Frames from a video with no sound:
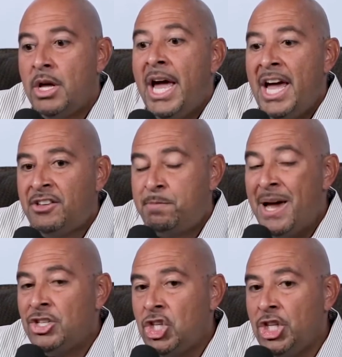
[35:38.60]

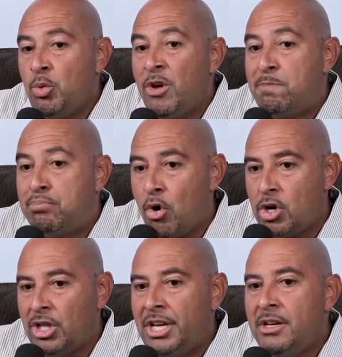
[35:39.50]
Especially with
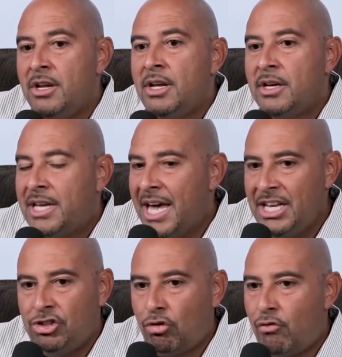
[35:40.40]
Brooklyn
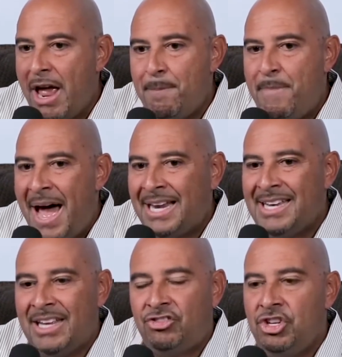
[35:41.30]
getting Durant back
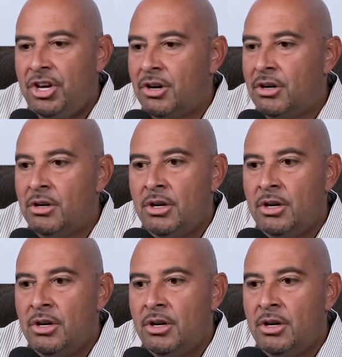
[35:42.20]
next year.